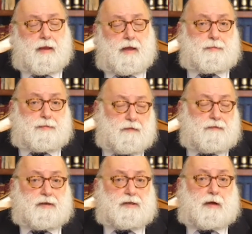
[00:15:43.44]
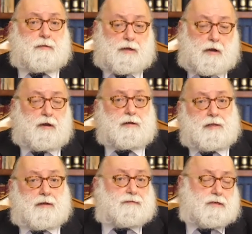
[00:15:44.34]
And the proof is that when the Eir
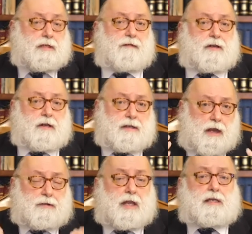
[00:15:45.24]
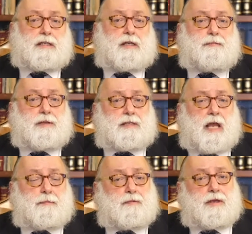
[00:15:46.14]
leaves, you still have the container. Take a simple
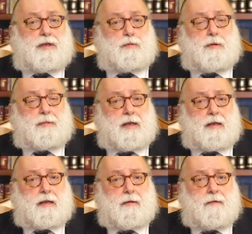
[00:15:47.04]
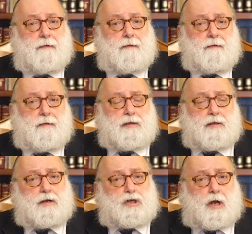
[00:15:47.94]
example with a human being. The
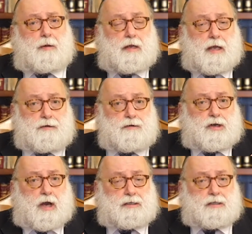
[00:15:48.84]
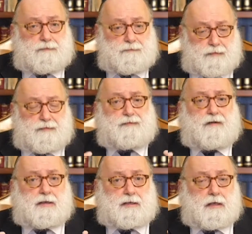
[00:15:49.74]
Neshama energizes and
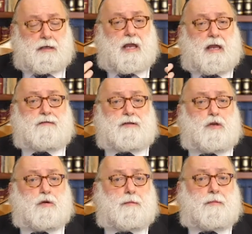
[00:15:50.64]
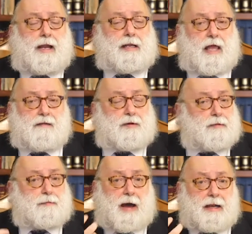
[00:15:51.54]
vivifies and gives a human body life, but
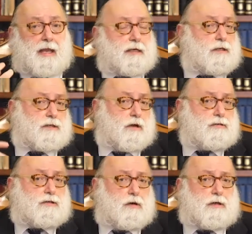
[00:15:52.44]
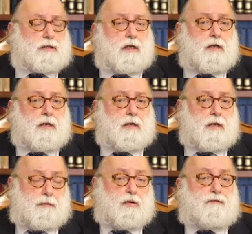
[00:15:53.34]
the body has its own source.
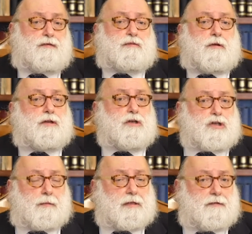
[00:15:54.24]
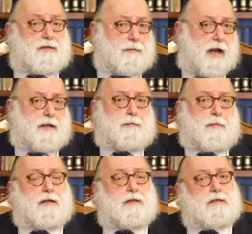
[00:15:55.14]
Proof is when the Neshama leaves the body
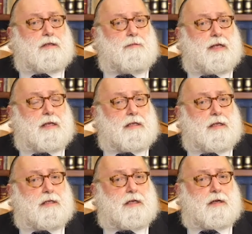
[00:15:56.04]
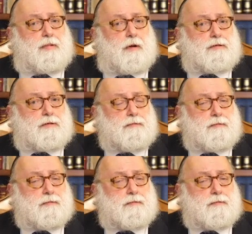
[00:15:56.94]
doesn't immediately decompose.